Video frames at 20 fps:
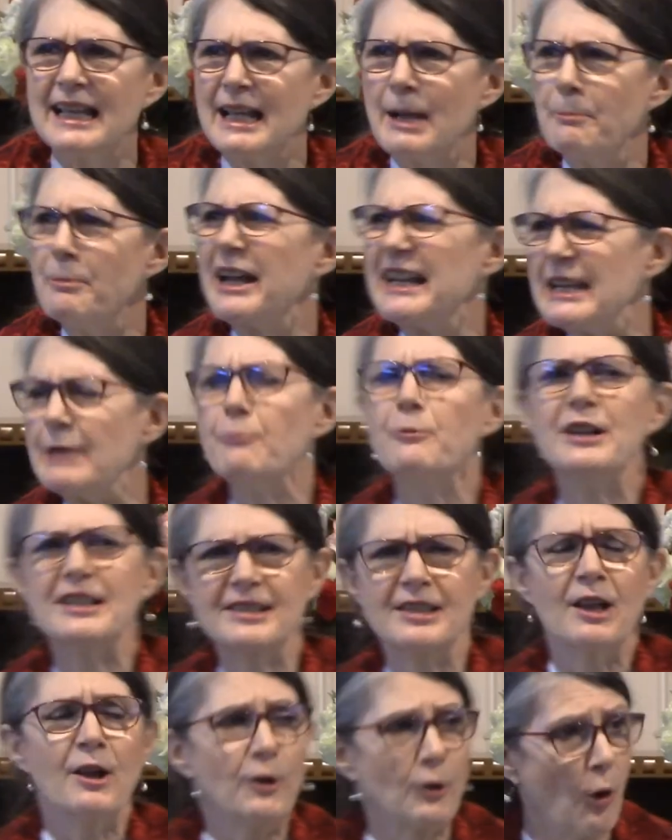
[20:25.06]
but it was
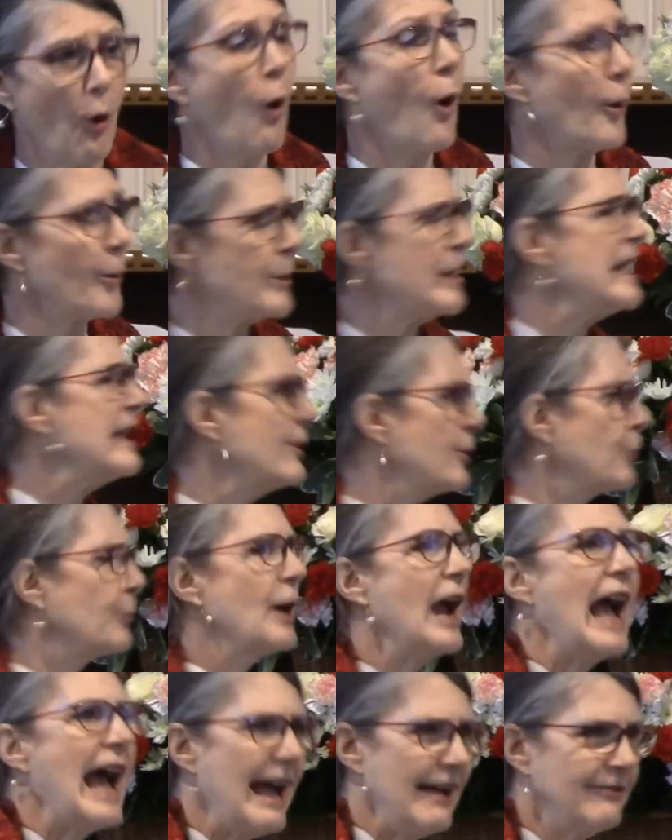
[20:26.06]

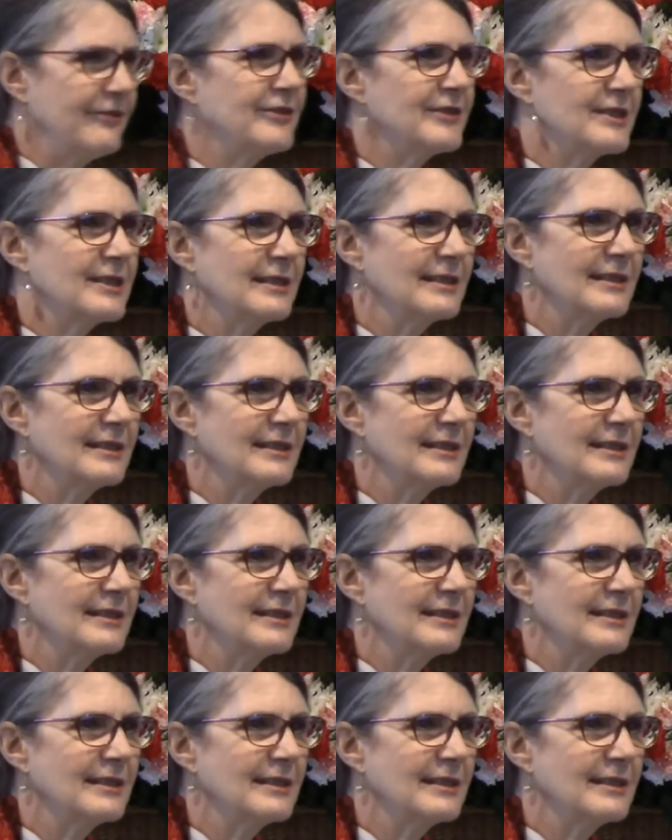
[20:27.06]
choreographed.